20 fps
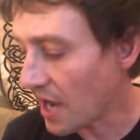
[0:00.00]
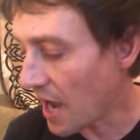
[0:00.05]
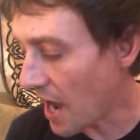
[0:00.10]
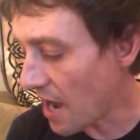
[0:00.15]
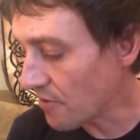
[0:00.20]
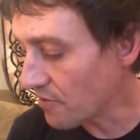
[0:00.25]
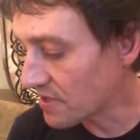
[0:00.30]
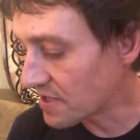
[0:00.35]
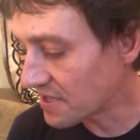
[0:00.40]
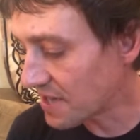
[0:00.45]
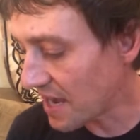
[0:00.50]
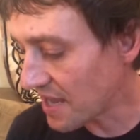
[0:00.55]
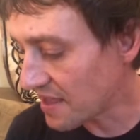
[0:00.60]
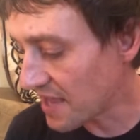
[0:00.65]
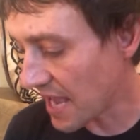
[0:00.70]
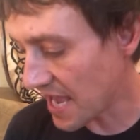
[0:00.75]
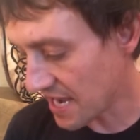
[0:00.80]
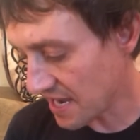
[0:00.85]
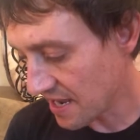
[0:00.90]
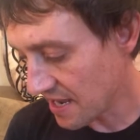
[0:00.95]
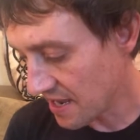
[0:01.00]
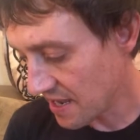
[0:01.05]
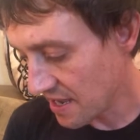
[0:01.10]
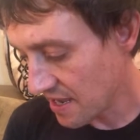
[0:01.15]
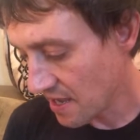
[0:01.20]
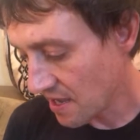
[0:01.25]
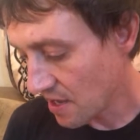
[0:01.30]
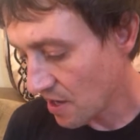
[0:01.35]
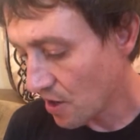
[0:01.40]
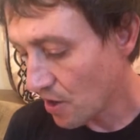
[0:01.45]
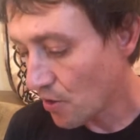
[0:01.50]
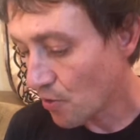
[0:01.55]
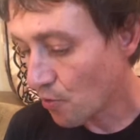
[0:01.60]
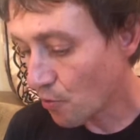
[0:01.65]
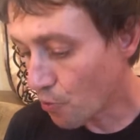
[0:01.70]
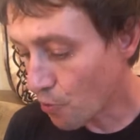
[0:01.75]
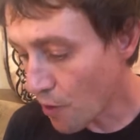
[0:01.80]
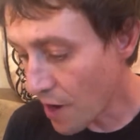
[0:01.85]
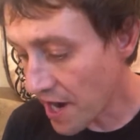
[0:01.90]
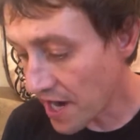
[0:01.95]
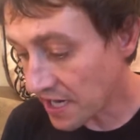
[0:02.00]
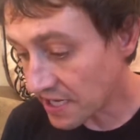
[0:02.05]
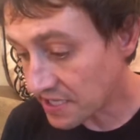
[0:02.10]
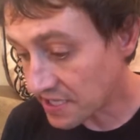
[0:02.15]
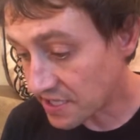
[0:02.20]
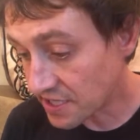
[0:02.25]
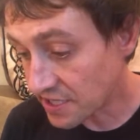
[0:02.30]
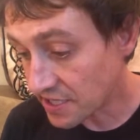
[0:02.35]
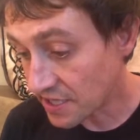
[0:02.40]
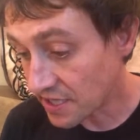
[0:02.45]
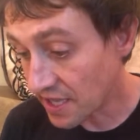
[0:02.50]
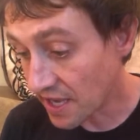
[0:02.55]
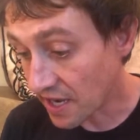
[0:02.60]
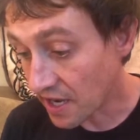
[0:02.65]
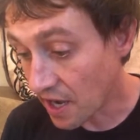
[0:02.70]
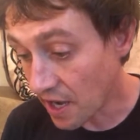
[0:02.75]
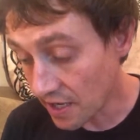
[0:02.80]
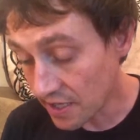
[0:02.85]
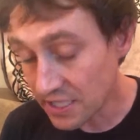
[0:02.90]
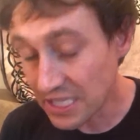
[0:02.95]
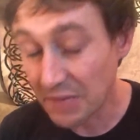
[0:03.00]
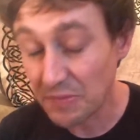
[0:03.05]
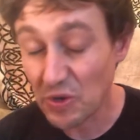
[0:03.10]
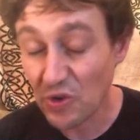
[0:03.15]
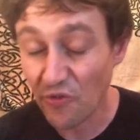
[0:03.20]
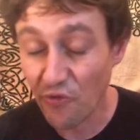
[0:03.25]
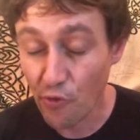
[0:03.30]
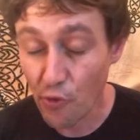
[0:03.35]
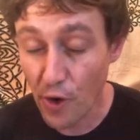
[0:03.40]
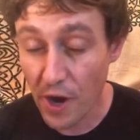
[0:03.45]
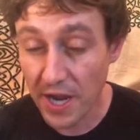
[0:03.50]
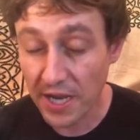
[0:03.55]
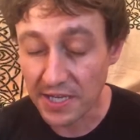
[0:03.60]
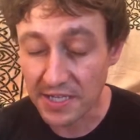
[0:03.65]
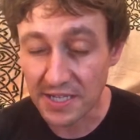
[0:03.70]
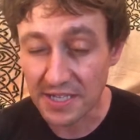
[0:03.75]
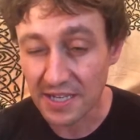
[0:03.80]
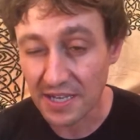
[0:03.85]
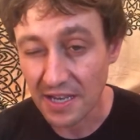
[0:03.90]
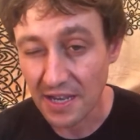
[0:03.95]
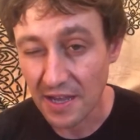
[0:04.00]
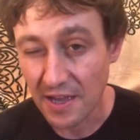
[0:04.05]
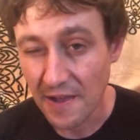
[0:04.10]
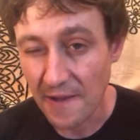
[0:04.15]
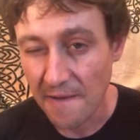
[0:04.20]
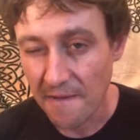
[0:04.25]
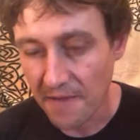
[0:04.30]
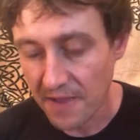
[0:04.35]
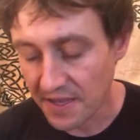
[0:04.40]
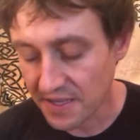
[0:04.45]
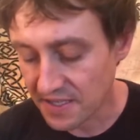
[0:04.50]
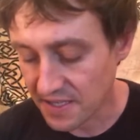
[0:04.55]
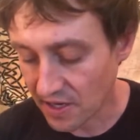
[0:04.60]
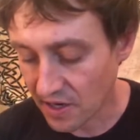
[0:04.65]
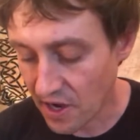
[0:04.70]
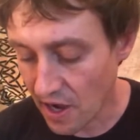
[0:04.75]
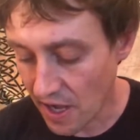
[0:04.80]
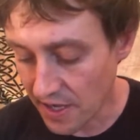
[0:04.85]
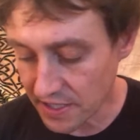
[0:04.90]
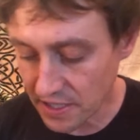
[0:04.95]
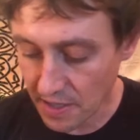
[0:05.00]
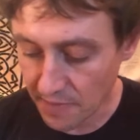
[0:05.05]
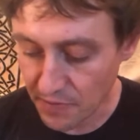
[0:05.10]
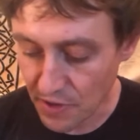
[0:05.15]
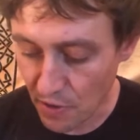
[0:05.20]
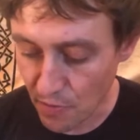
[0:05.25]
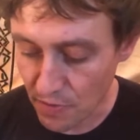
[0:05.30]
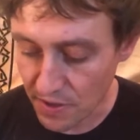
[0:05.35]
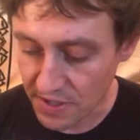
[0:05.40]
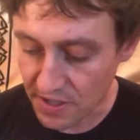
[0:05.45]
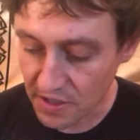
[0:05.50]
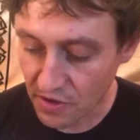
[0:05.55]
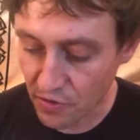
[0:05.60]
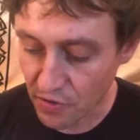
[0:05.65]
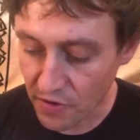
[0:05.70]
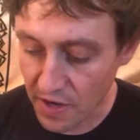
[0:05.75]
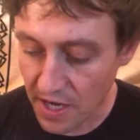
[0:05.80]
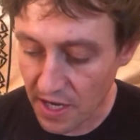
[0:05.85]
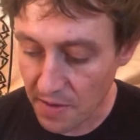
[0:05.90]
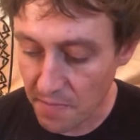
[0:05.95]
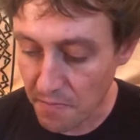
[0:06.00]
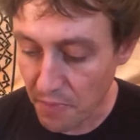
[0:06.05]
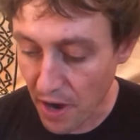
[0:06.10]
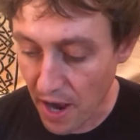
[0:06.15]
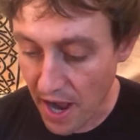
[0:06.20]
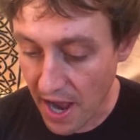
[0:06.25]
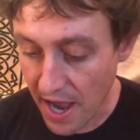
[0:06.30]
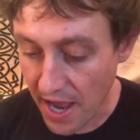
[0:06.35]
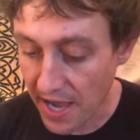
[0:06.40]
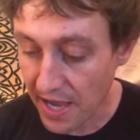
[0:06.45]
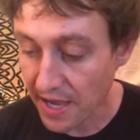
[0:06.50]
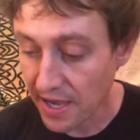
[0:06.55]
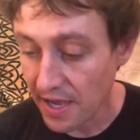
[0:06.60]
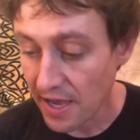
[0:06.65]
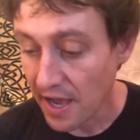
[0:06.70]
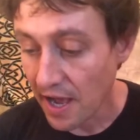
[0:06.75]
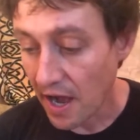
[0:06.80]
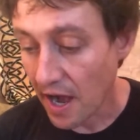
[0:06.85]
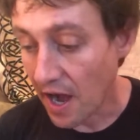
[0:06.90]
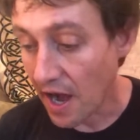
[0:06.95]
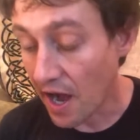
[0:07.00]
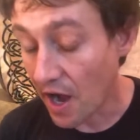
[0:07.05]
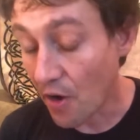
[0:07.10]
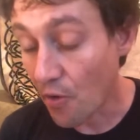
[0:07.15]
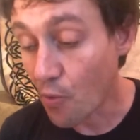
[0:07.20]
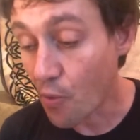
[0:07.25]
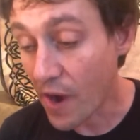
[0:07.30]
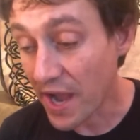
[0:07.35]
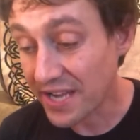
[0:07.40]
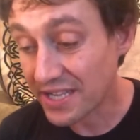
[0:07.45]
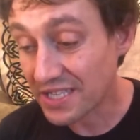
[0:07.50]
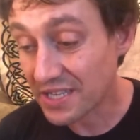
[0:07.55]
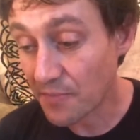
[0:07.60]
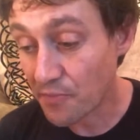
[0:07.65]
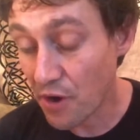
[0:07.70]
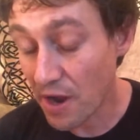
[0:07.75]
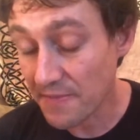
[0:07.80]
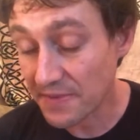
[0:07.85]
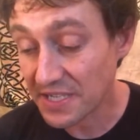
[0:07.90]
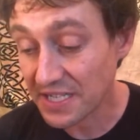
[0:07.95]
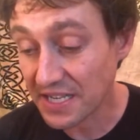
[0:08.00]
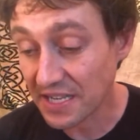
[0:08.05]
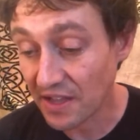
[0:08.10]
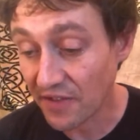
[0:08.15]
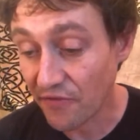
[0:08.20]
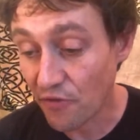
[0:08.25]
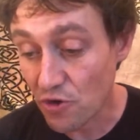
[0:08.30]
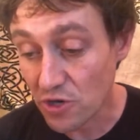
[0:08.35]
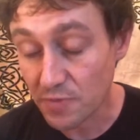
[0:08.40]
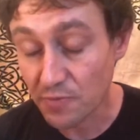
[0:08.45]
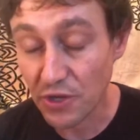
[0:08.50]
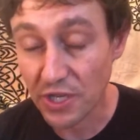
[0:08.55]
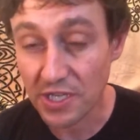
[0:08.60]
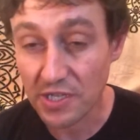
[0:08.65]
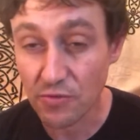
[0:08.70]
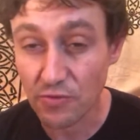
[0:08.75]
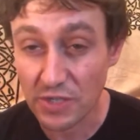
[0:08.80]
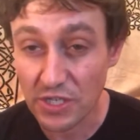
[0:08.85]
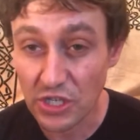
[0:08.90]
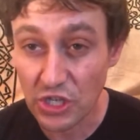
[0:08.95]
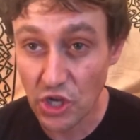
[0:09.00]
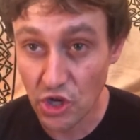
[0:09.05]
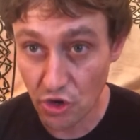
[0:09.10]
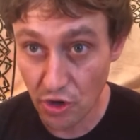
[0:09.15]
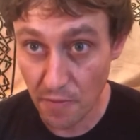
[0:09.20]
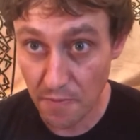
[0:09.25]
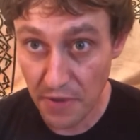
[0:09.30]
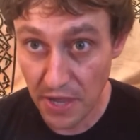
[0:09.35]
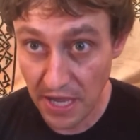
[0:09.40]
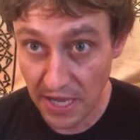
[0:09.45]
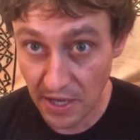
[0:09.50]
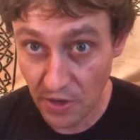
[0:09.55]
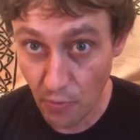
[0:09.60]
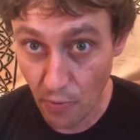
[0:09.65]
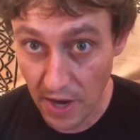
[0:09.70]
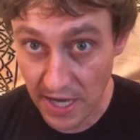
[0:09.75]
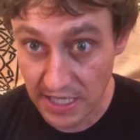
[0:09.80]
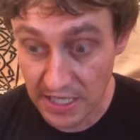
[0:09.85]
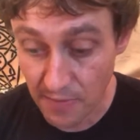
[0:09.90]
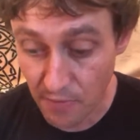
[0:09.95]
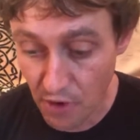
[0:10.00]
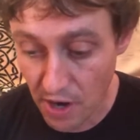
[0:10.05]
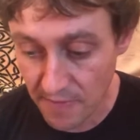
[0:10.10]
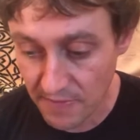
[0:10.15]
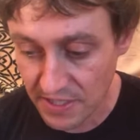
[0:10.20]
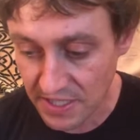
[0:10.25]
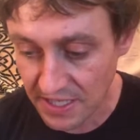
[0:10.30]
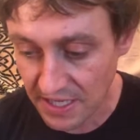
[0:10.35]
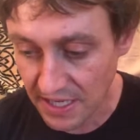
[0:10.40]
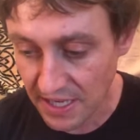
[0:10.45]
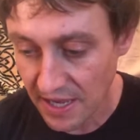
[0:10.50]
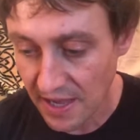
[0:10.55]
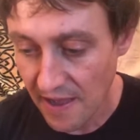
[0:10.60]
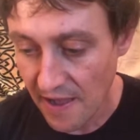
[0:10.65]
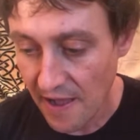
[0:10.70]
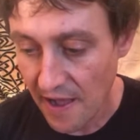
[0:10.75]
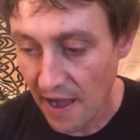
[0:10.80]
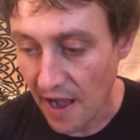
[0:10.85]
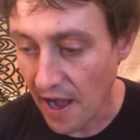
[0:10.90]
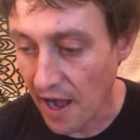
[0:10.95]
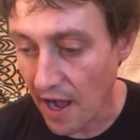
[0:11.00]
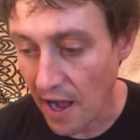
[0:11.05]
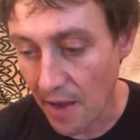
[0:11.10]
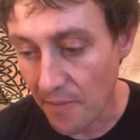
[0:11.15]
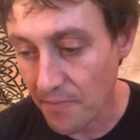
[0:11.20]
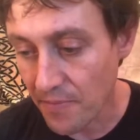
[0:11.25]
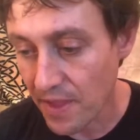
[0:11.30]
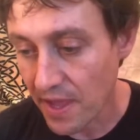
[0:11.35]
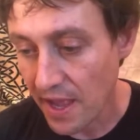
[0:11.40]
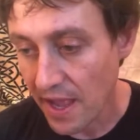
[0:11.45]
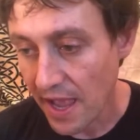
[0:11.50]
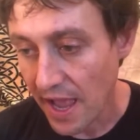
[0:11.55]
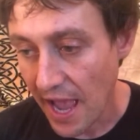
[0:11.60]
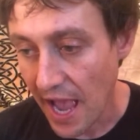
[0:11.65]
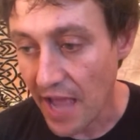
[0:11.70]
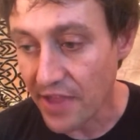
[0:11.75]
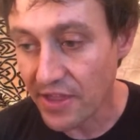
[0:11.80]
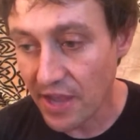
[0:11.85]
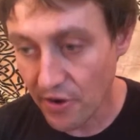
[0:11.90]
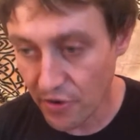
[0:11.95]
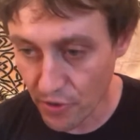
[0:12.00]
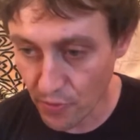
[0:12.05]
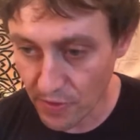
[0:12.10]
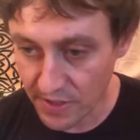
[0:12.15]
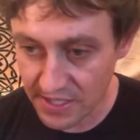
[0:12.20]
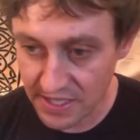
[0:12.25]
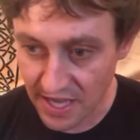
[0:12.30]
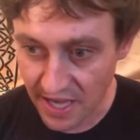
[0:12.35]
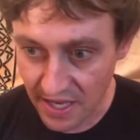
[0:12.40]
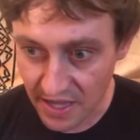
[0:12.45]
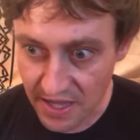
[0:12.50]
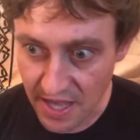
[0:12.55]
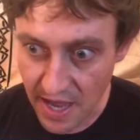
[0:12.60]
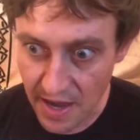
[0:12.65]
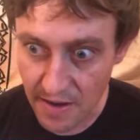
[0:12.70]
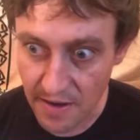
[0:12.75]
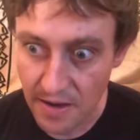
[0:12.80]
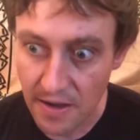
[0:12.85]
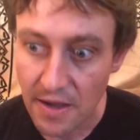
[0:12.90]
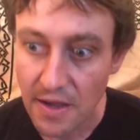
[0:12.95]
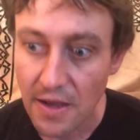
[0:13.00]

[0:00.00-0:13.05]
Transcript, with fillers: I would say that race, the concept of race, is a concept that was created by uh, white supremacy in the first place. It was European white supremacy. Um, and they're the ones that, that